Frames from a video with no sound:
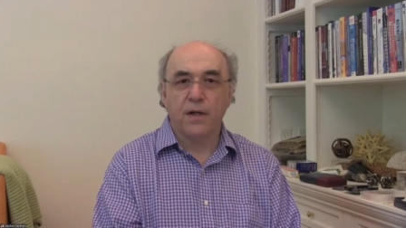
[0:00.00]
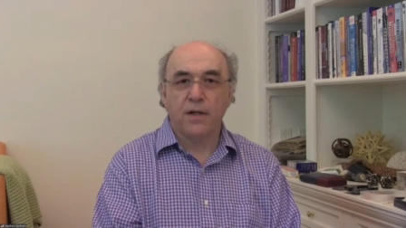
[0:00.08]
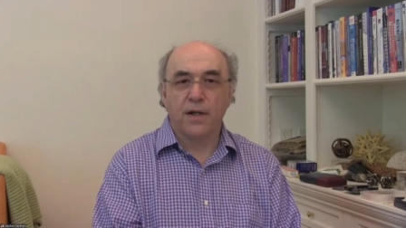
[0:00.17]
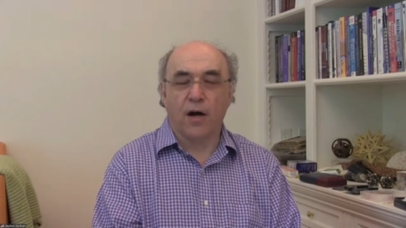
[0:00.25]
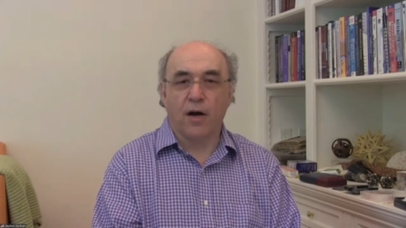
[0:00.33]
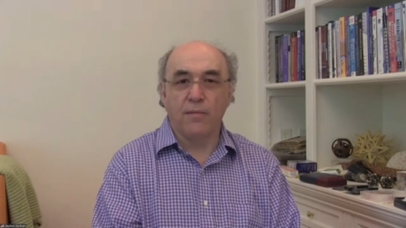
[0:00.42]

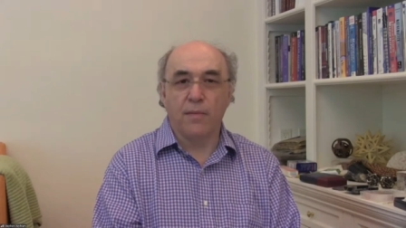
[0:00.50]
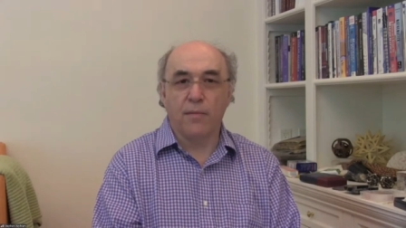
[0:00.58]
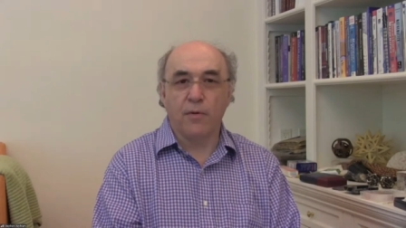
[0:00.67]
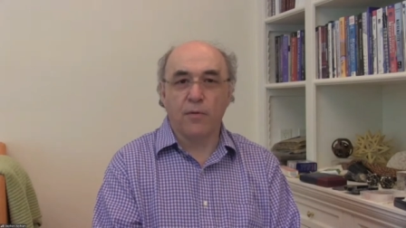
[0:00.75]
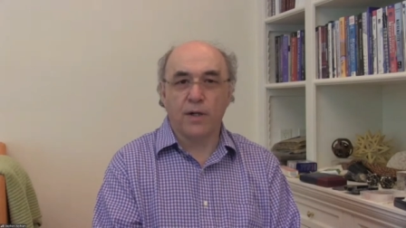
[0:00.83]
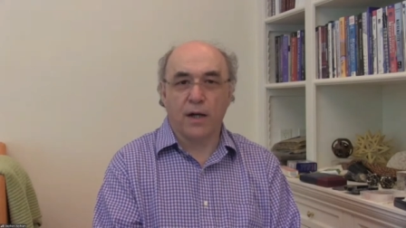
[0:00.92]
Now, I
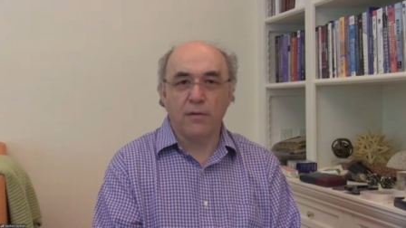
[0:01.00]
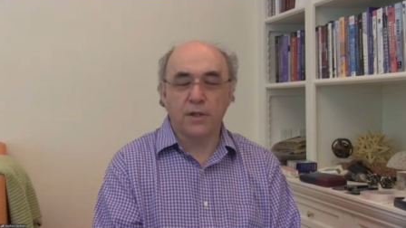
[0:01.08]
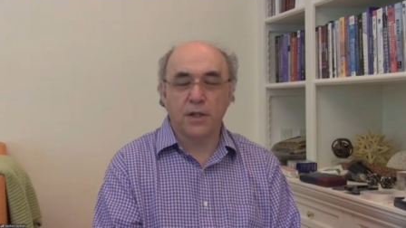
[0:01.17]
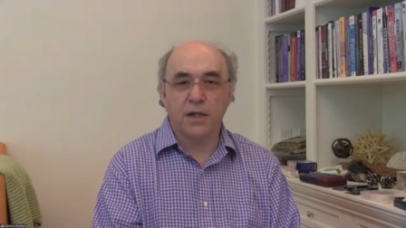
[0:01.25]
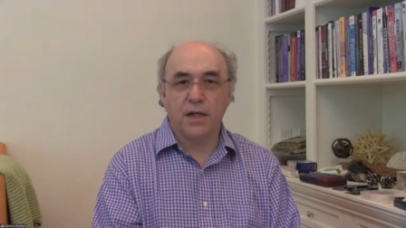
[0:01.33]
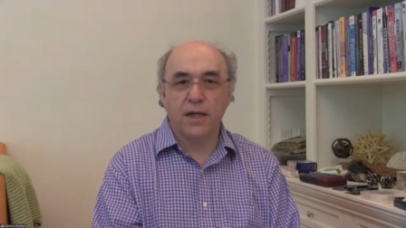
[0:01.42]
remember when I was
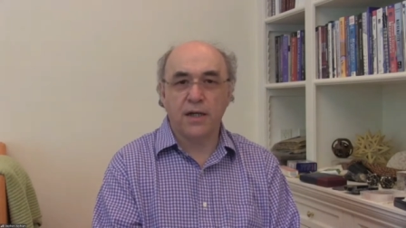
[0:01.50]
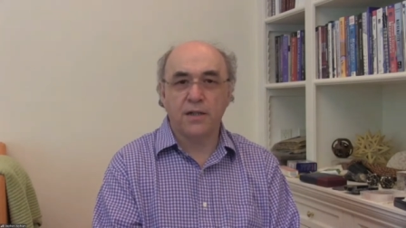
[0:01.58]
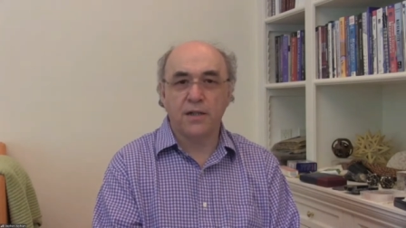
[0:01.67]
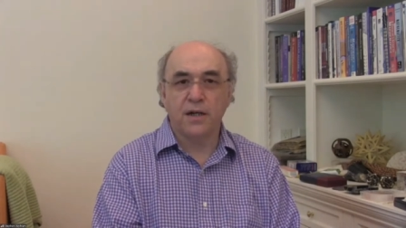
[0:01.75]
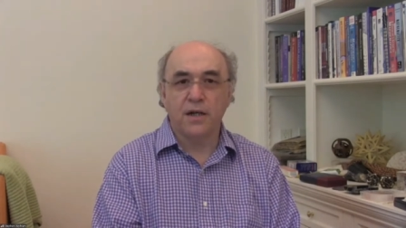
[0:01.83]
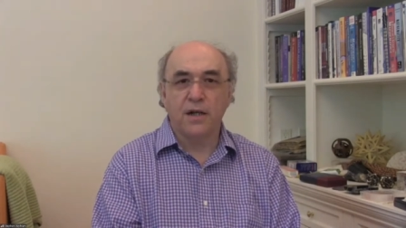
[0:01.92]
a
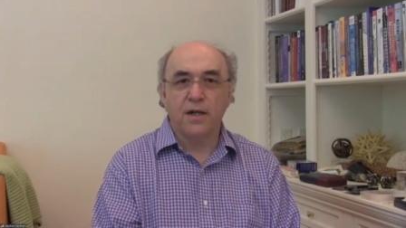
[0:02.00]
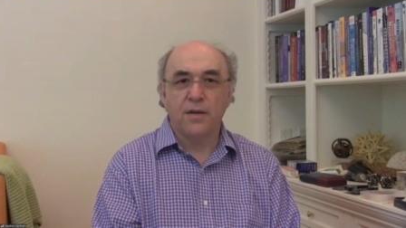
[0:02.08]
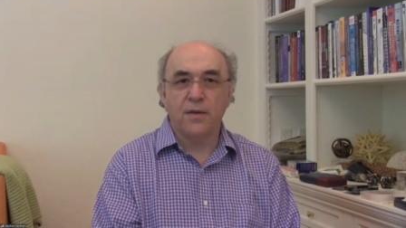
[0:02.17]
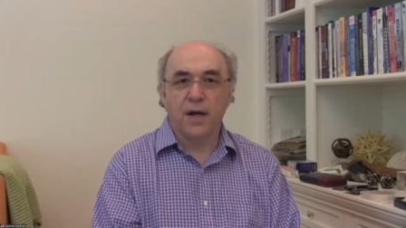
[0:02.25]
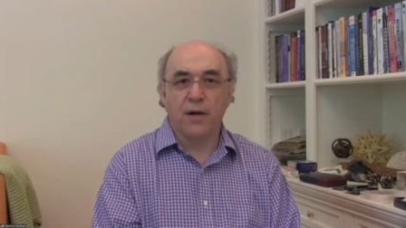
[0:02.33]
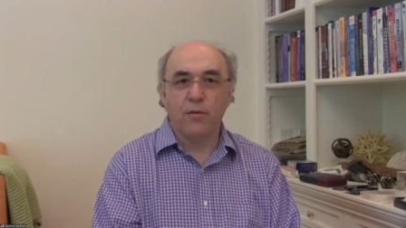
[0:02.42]
kid,
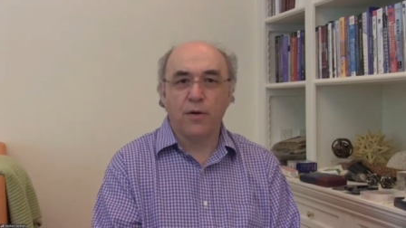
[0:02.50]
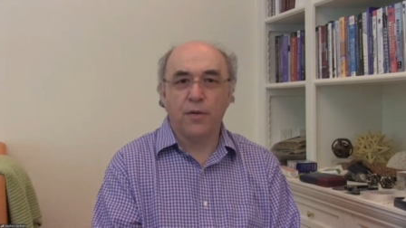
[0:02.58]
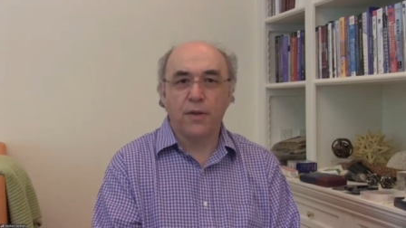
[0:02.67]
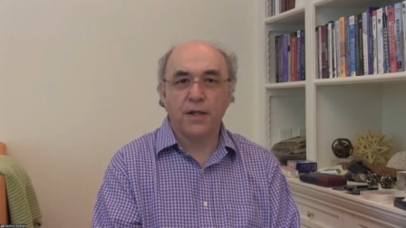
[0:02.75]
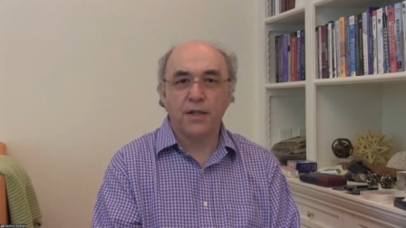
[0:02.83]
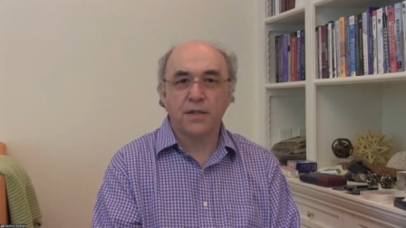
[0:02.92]
there were
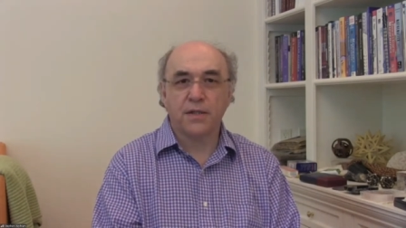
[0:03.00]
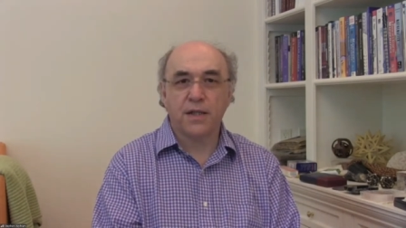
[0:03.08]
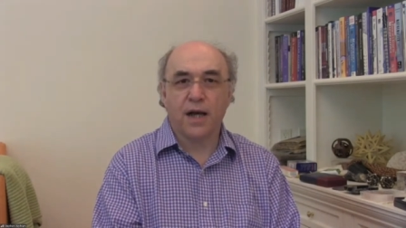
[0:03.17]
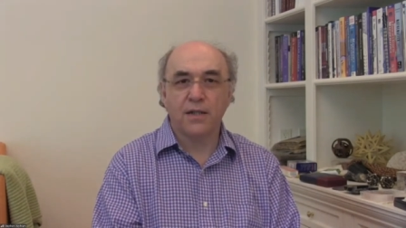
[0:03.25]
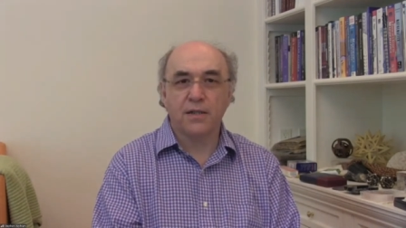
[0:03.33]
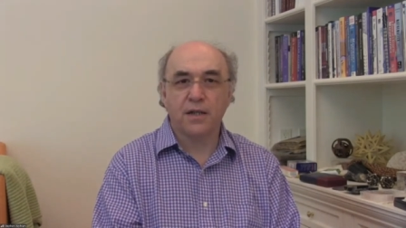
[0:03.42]
things
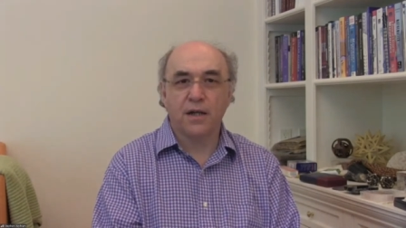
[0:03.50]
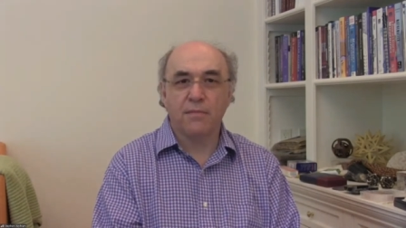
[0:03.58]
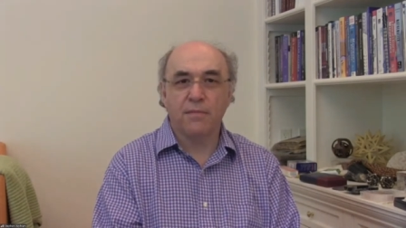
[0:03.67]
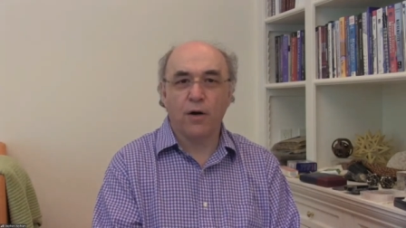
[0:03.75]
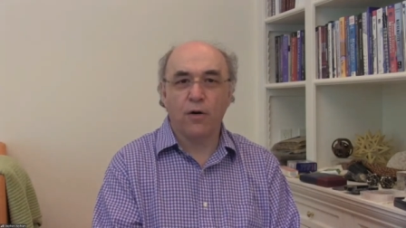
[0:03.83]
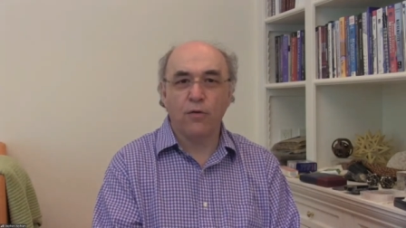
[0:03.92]
that,
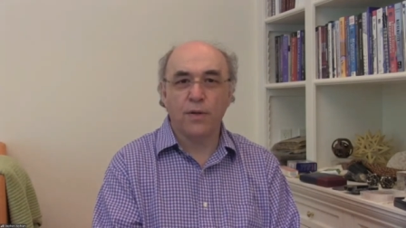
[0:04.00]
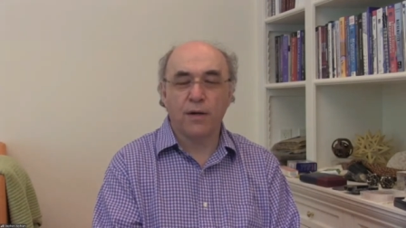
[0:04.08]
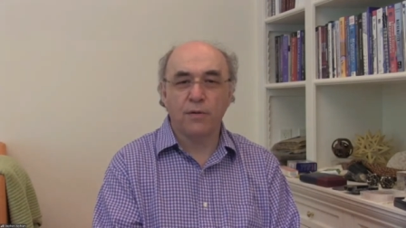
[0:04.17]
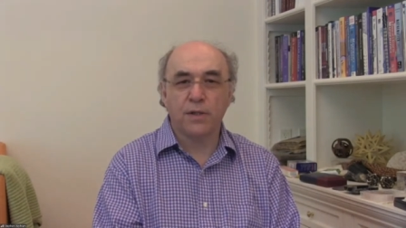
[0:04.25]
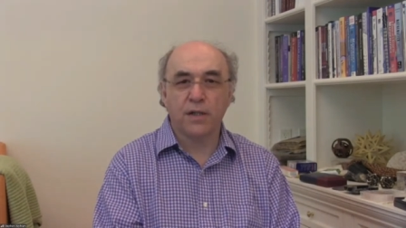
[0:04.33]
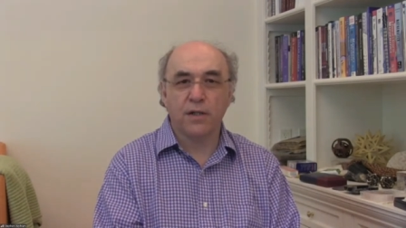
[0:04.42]
there was the